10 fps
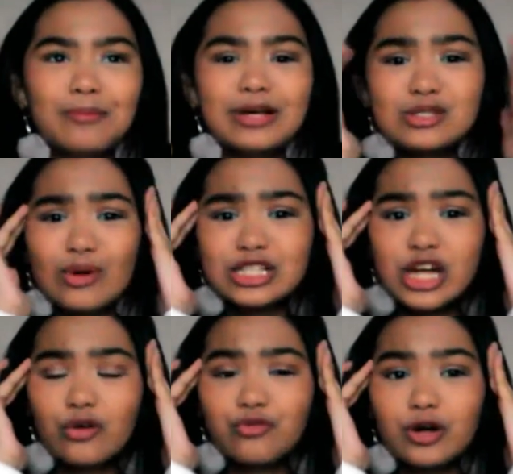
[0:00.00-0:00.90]
Please watch
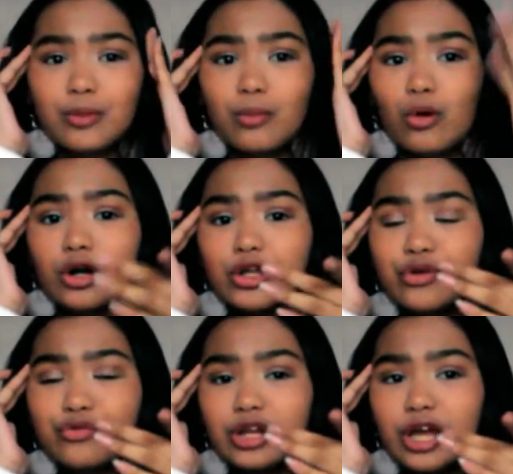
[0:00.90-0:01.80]
out for more
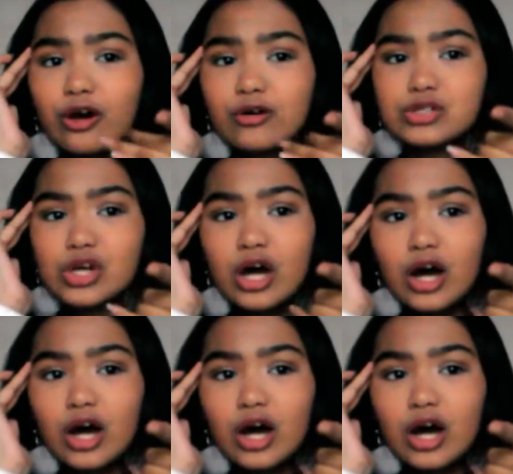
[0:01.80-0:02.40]
new videos.